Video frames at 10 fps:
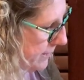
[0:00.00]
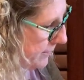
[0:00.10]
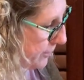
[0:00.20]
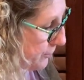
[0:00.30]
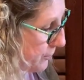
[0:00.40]

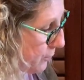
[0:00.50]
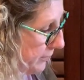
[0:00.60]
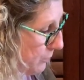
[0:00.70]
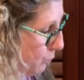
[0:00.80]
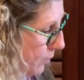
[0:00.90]
there's
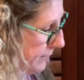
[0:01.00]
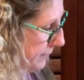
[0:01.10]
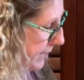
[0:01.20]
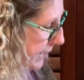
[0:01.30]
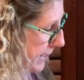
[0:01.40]
only one
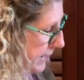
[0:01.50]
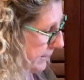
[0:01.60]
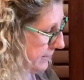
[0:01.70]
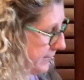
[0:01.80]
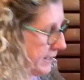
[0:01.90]
thing I
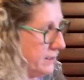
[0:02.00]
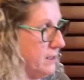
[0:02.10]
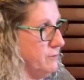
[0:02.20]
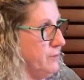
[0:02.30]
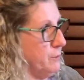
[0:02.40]
can think
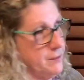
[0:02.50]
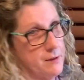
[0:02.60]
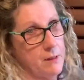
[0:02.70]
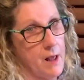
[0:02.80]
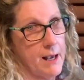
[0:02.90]
of with
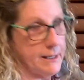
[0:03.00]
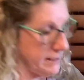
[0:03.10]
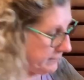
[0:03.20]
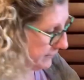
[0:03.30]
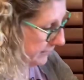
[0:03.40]
the
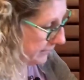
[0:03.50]
lion. The